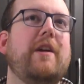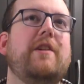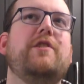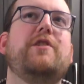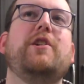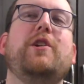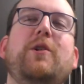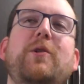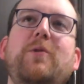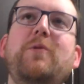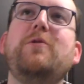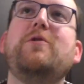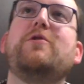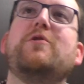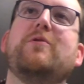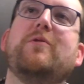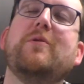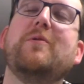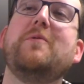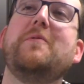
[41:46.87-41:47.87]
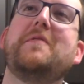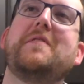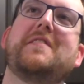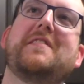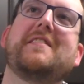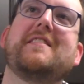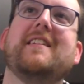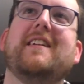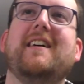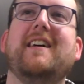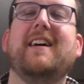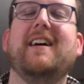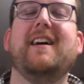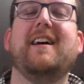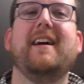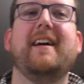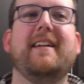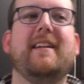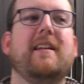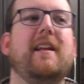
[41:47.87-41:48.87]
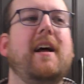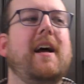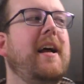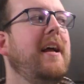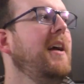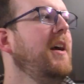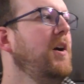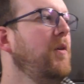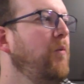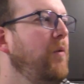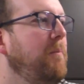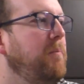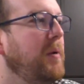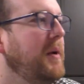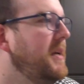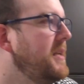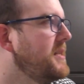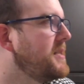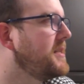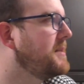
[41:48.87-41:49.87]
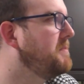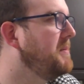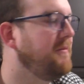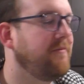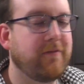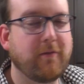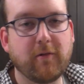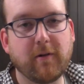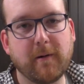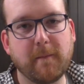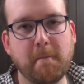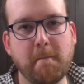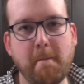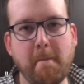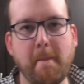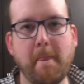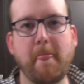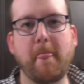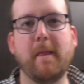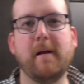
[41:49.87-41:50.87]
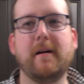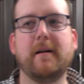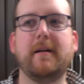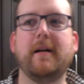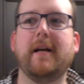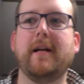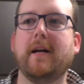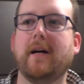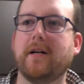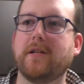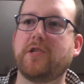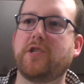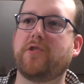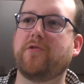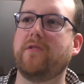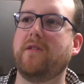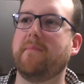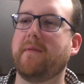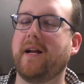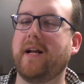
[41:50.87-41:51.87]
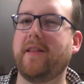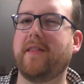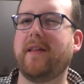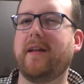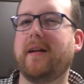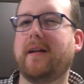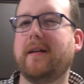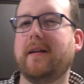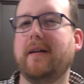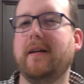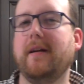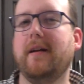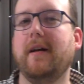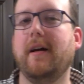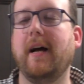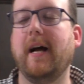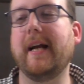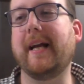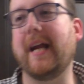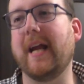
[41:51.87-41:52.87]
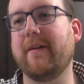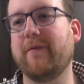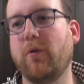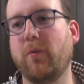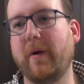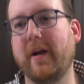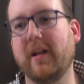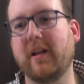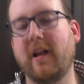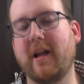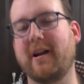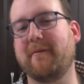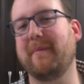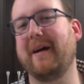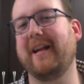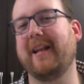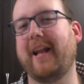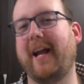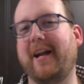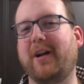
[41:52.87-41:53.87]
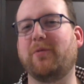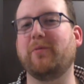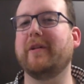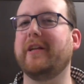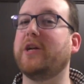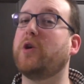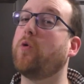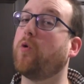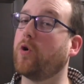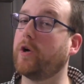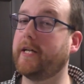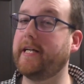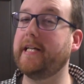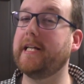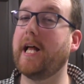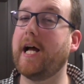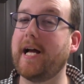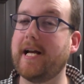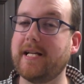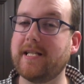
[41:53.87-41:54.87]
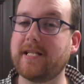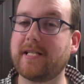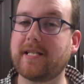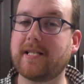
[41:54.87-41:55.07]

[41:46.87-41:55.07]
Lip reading: 2 truths and a lie. We played this before on stream, and I think I gave away a lot of my really quirky lies.